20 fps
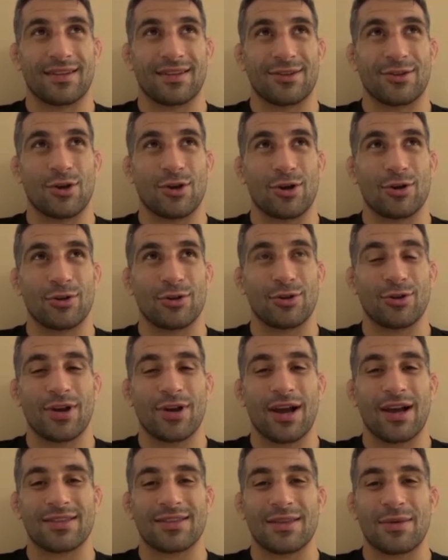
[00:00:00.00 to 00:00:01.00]
you
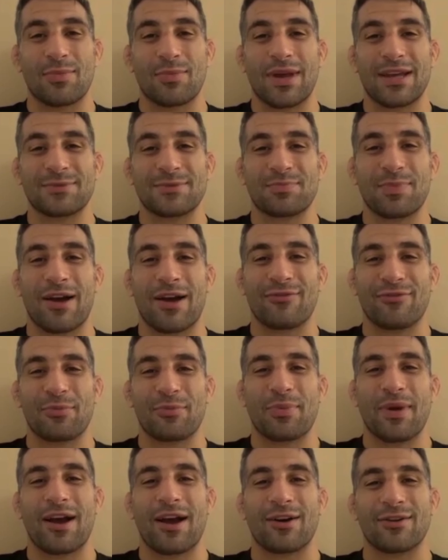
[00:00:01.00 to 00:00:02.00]
got the best pound for
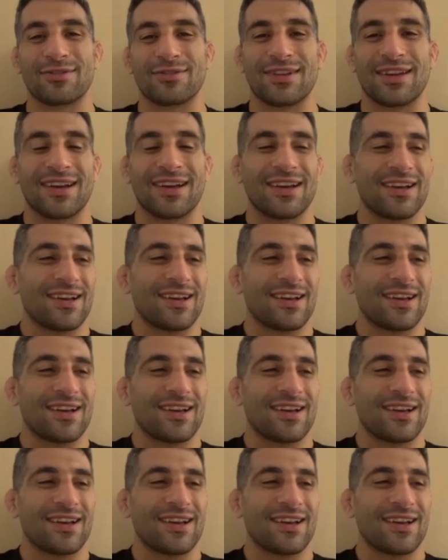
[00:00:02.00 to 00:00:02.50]
pound